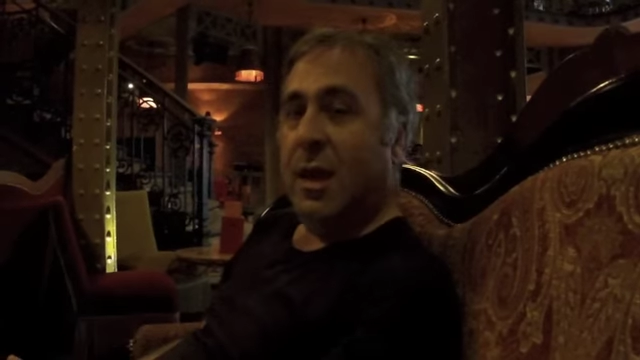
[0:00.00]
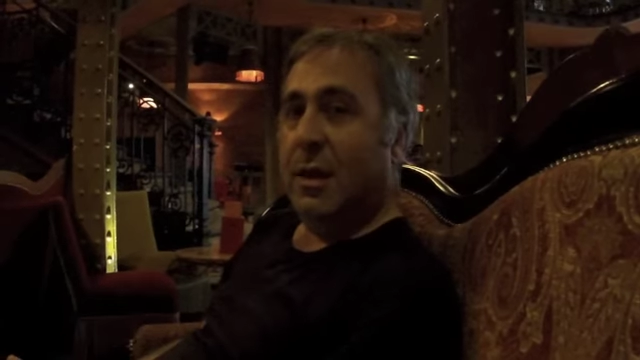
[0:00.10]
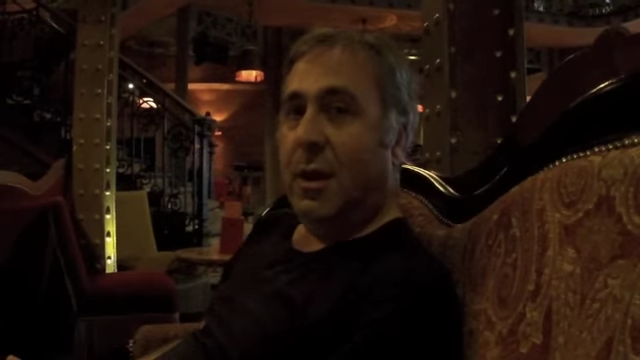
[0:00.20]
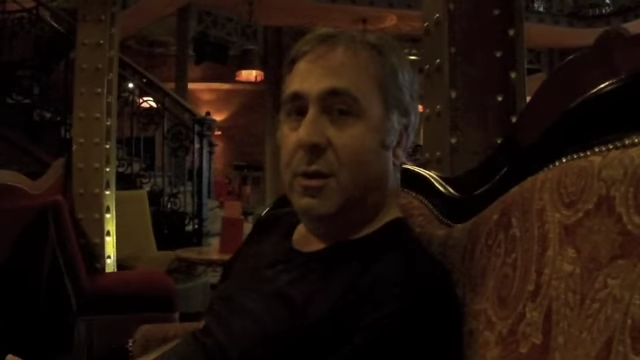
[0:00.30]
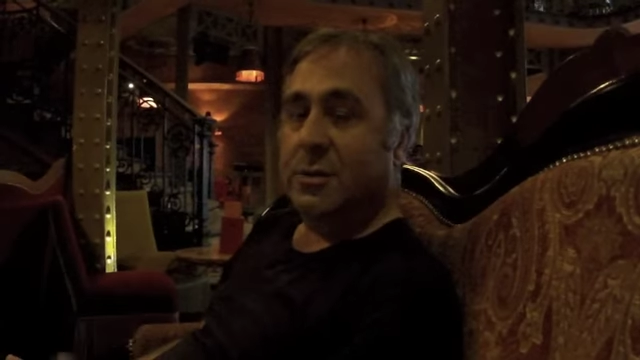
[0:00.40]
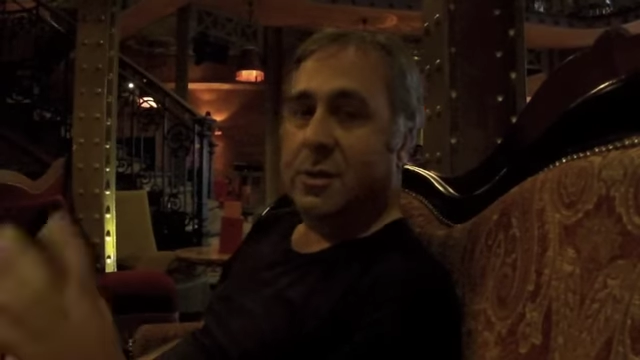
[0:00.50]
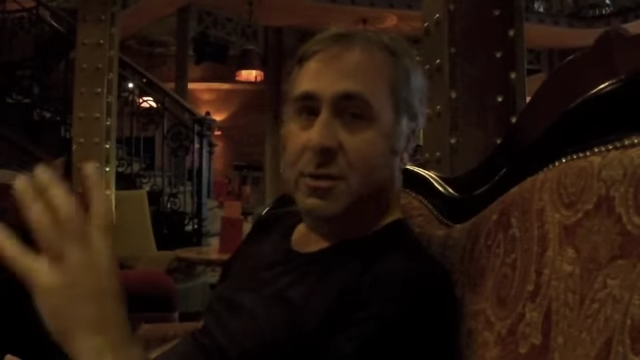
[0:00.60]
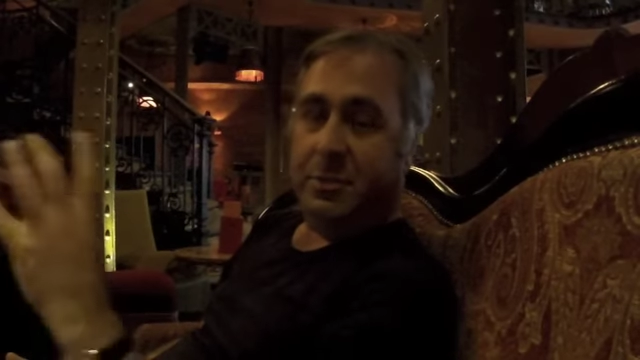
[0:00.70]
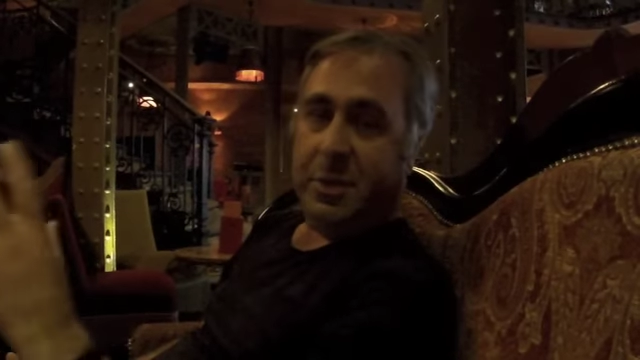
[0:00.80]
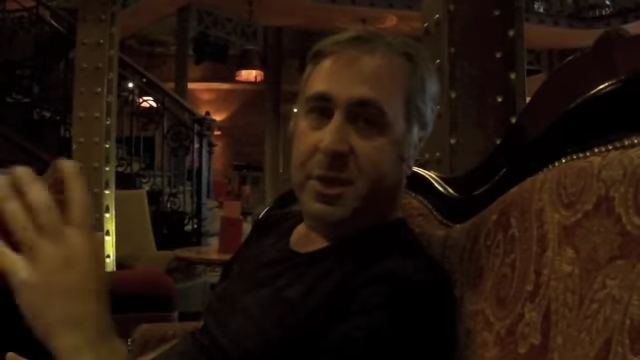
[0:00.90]
And
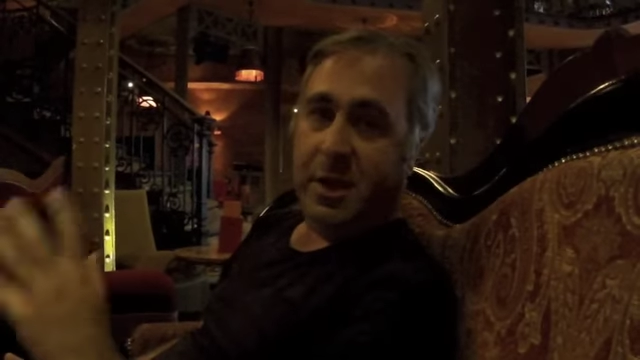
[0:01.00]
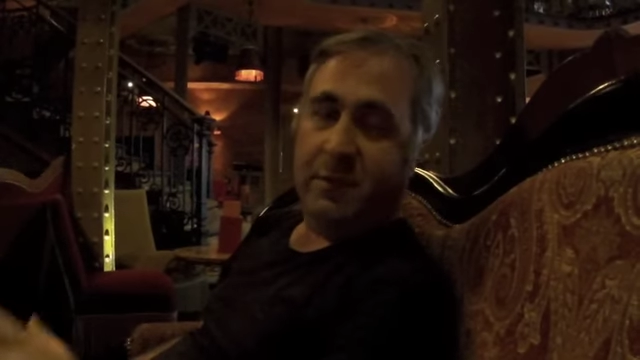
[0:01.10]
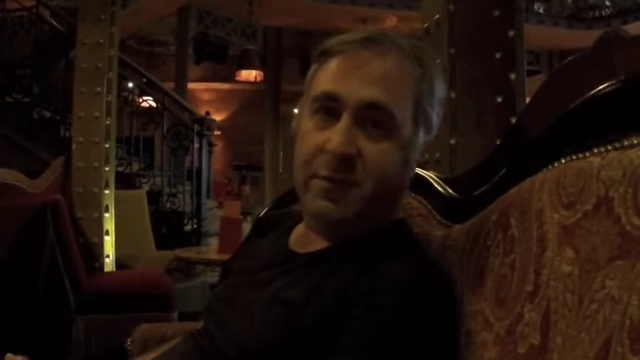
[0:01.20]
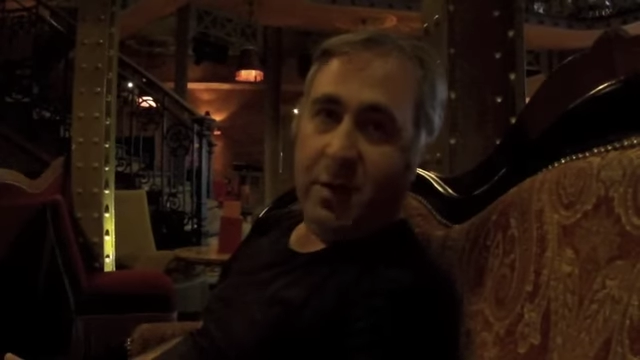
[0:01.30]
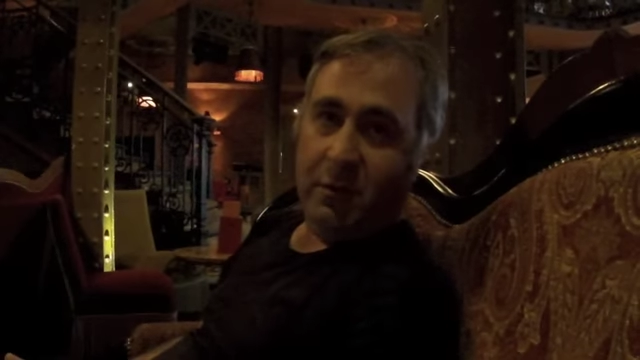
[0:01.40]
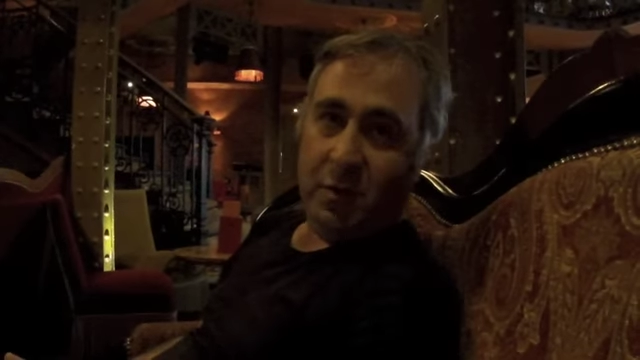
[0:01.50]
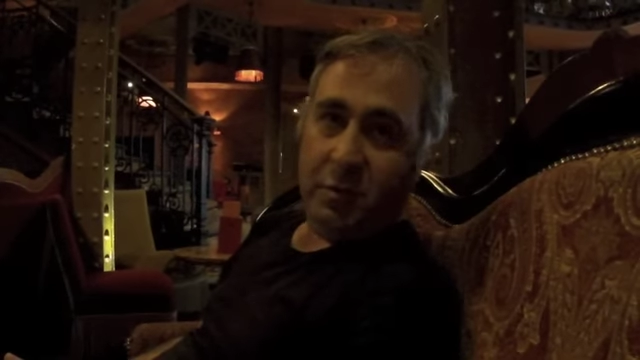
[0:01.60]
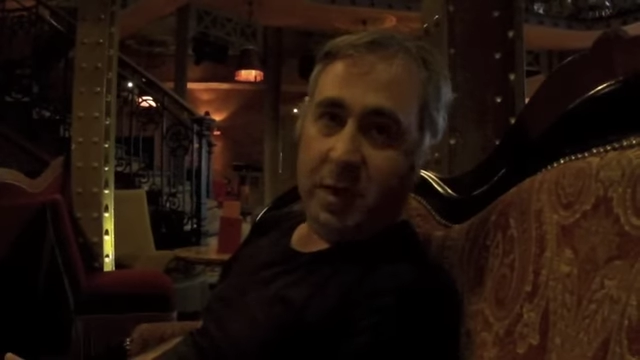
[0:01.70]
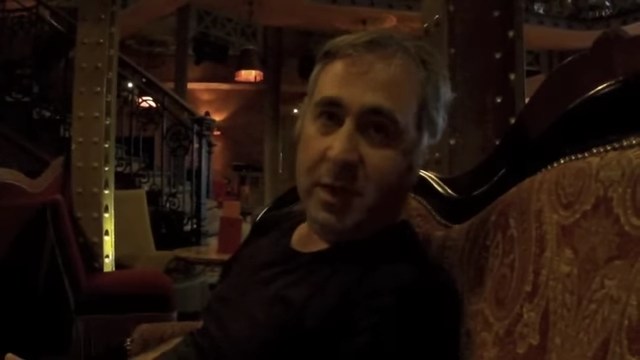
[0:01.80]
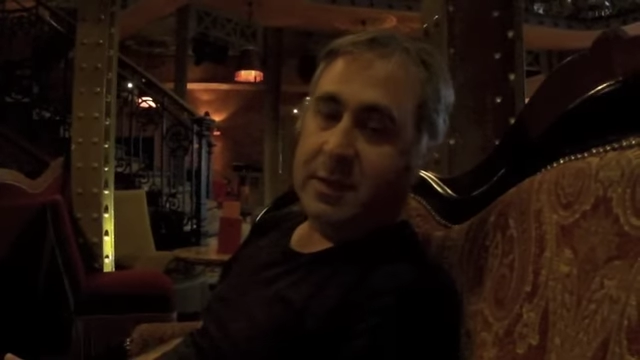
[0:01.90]
also the PDF file would
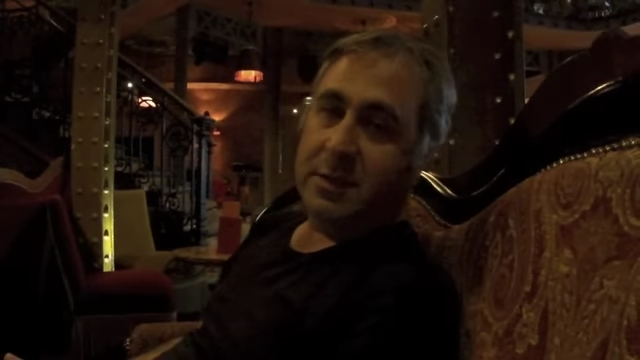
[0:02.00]
be there,